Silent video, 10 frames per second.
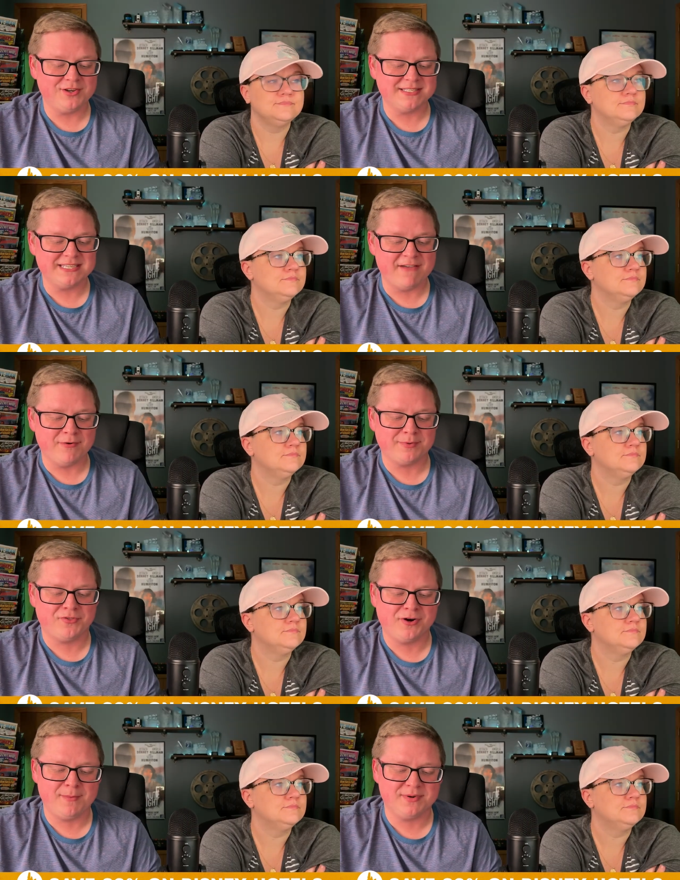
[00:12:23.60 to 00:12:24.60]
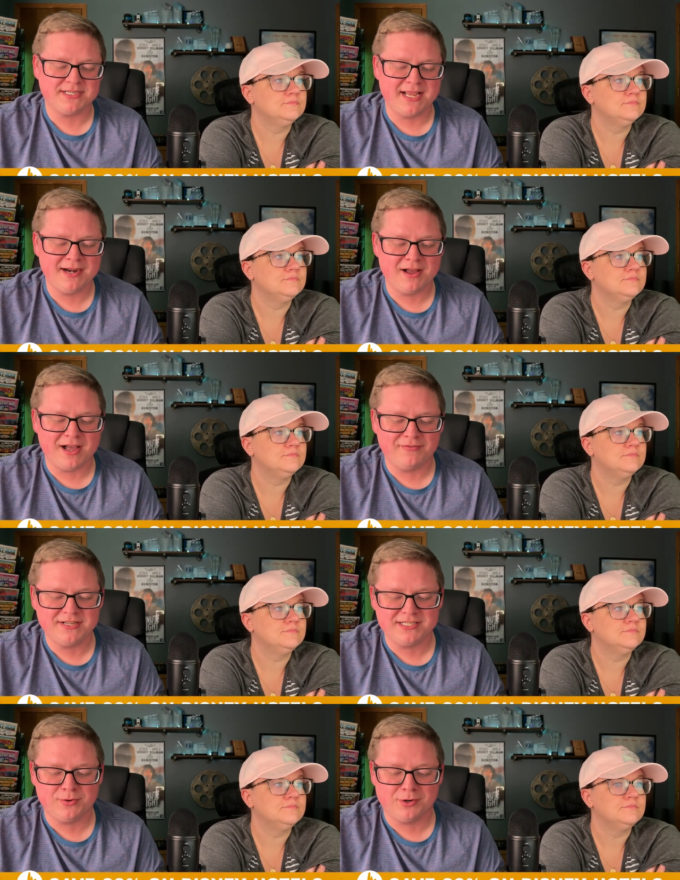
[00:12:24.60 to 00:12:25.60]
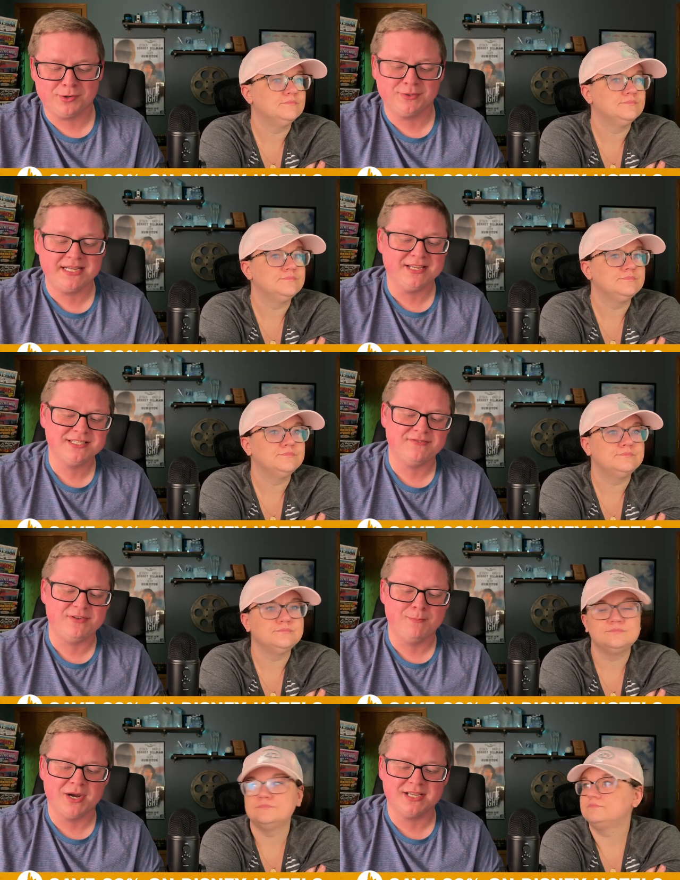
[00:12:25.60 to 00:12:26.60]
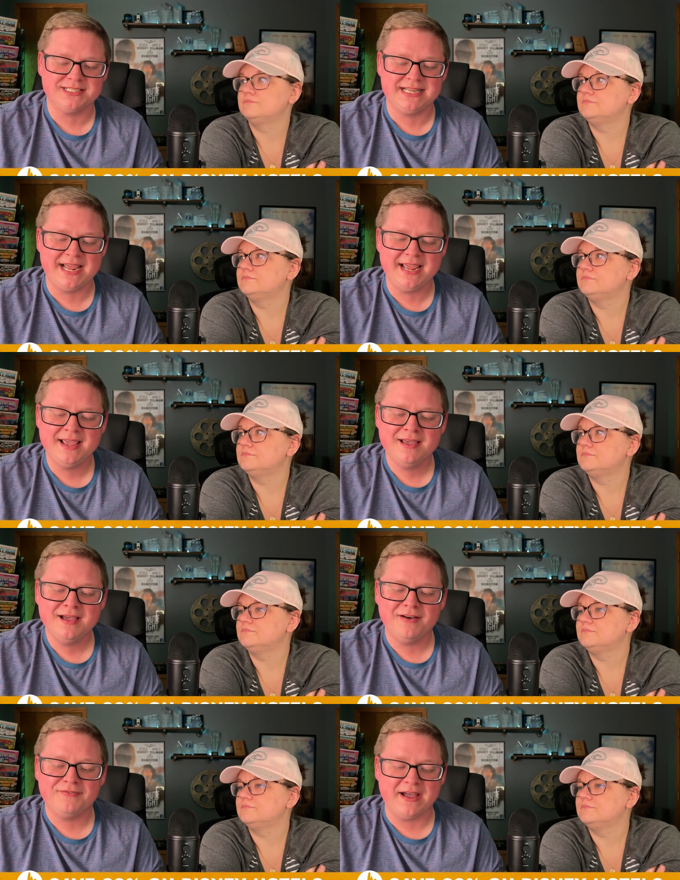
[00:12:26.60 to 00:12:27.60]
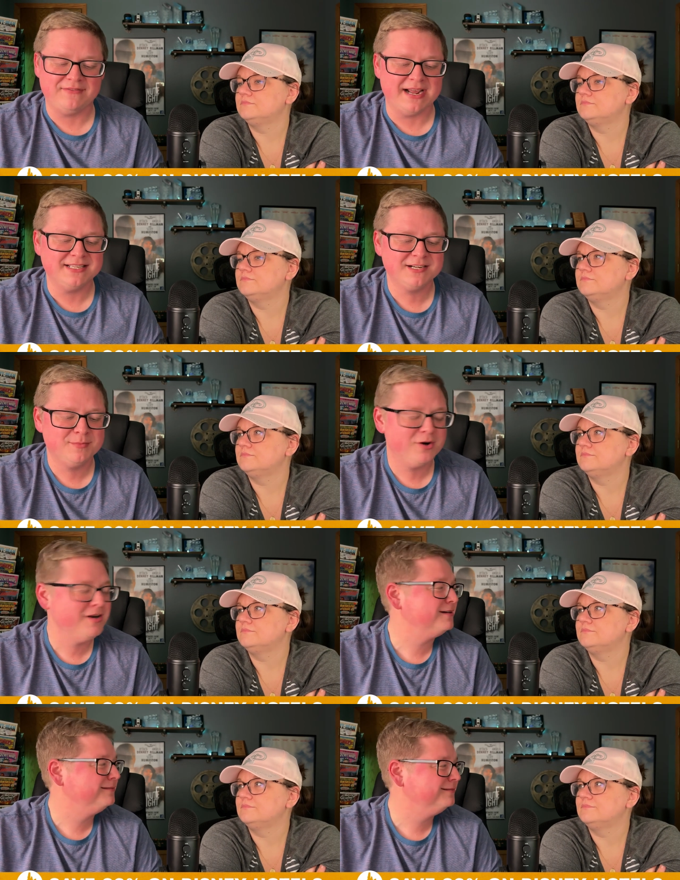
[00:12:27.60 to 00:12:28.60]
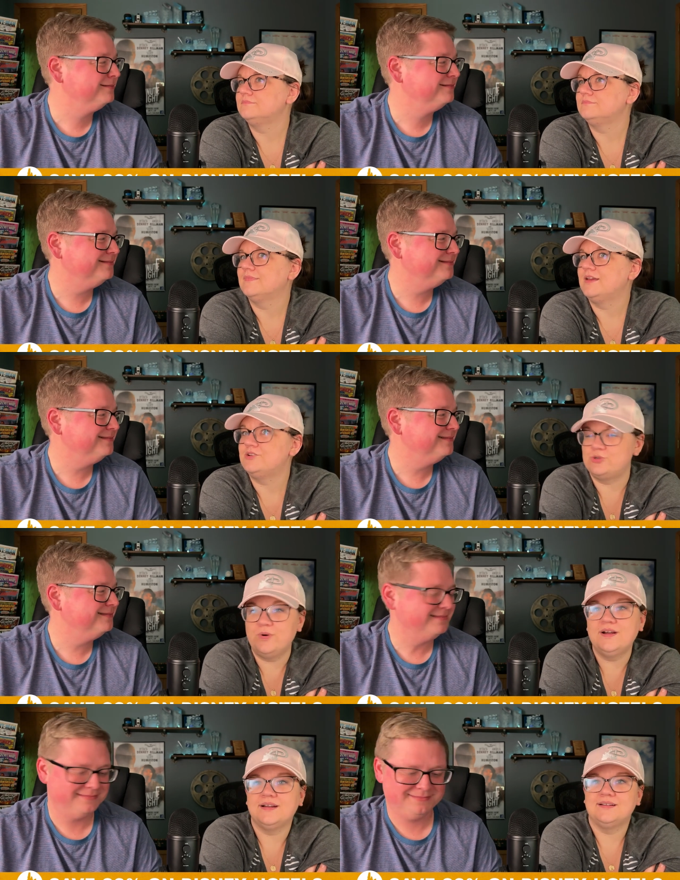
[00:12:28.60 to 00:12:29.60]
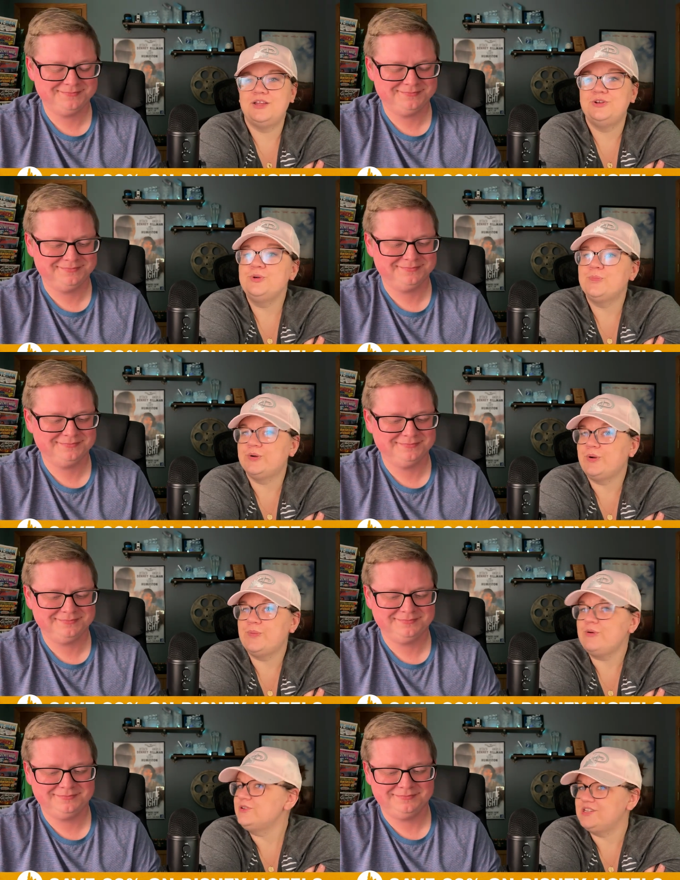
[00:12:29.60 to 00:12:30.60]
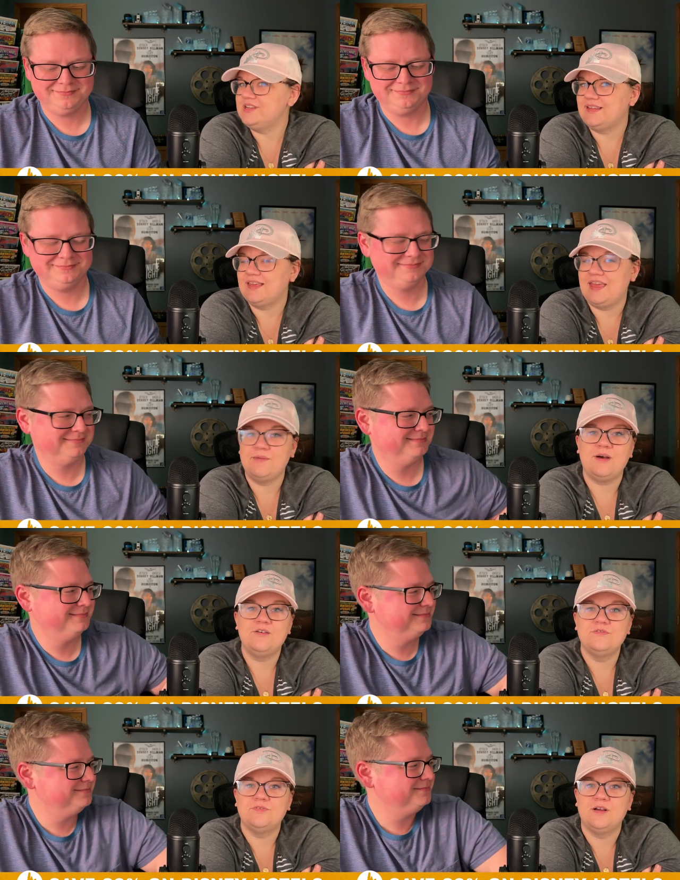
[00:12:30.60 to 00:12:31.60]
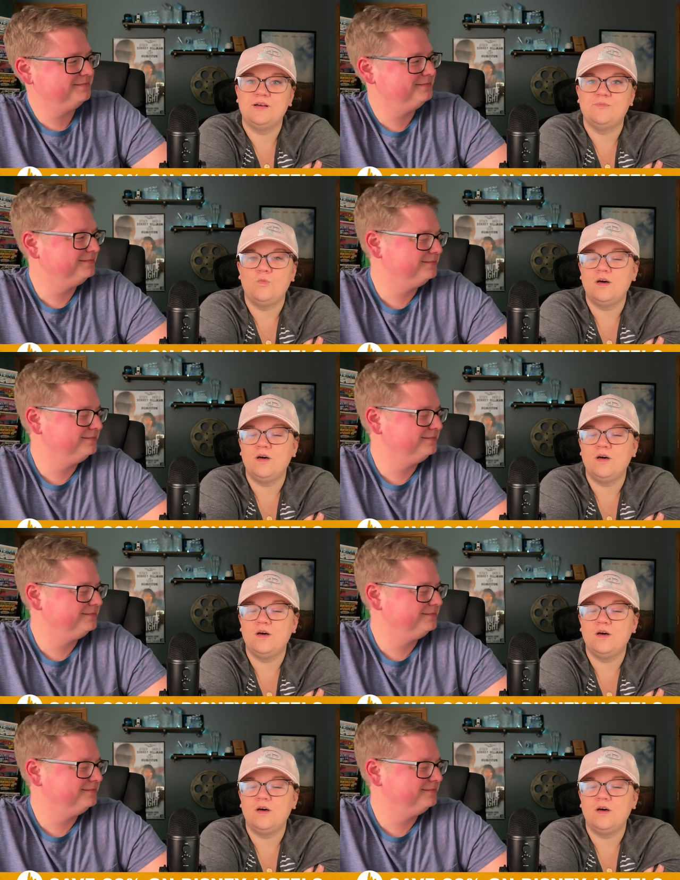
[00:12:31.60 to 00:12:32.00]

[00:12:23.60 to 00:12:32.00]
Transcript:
Speaker 1: can save up to 30% off Disney World hotels if you book a stay of five nights or more?
Speaker 2: Sure. A new promotion that came out from